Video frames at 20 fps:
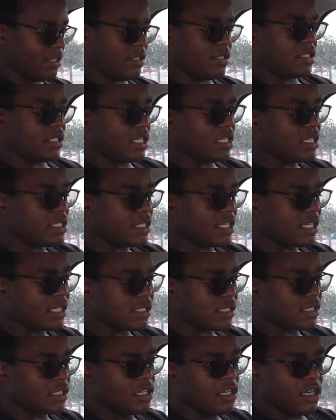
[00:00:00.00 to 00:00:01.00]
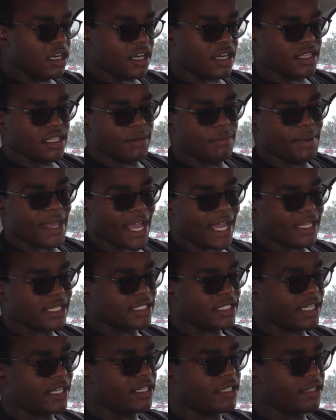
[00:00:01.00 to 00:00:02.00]
There's indents on the back
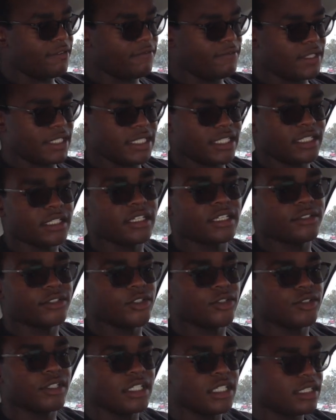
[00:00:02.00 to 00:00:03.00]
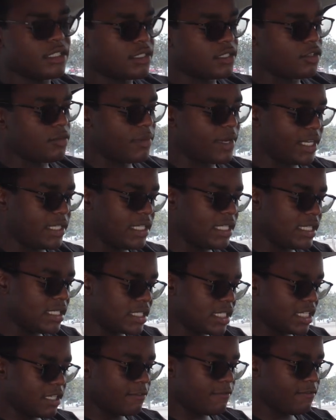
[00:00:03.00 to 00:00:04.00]
side of the second row seats, so my
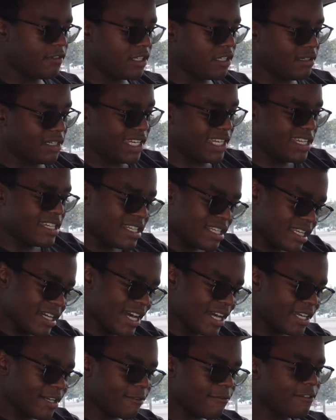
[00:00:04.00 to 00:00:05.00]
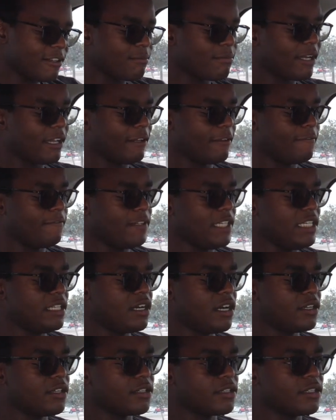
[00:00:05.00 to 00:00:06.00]
knees can fit. I can kind of fit my
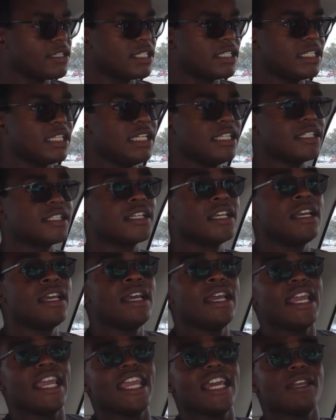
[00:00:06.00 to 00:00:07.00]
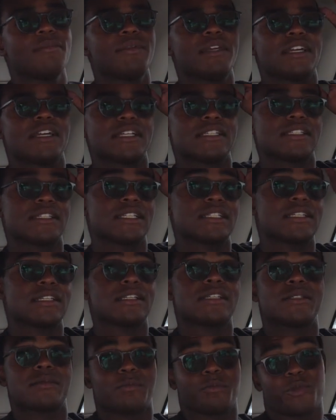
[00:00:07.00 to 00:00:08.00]
feet under the seats, and because this
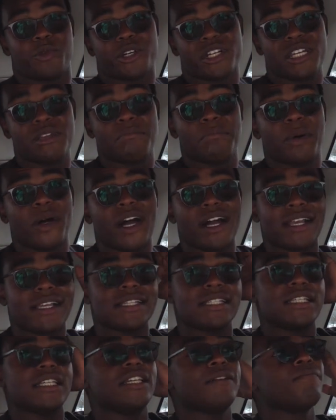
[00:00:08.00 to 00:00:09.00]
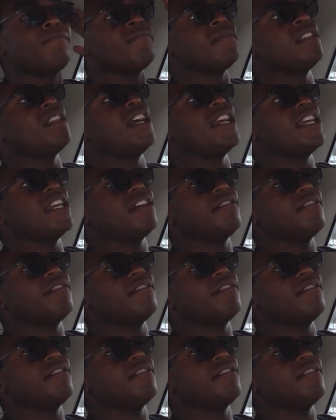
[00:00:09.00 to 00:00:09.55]
is pretty boxy, I